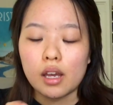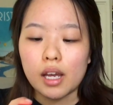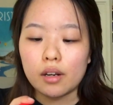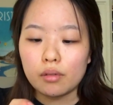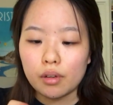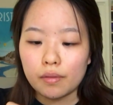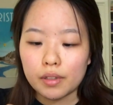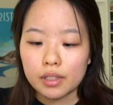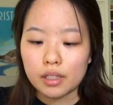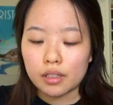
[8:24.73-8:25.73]
I don't know if
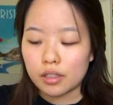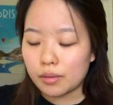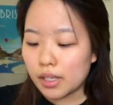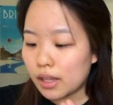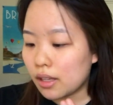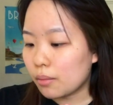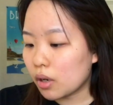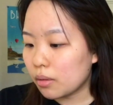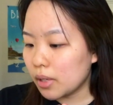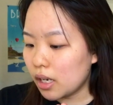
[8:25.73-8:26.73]
it's gonna do anything,
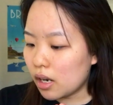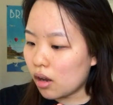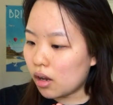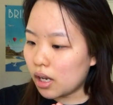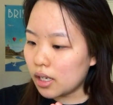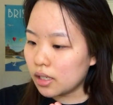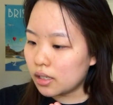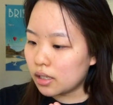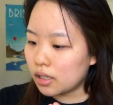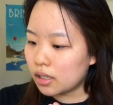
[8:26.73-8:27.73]
probably
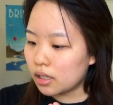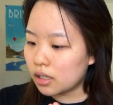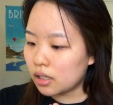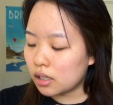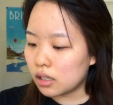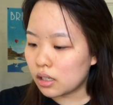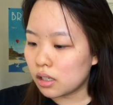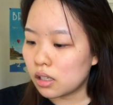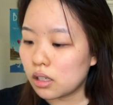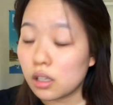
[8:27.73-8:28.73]
not,
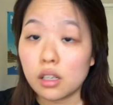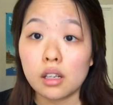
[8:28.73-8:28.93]
uh,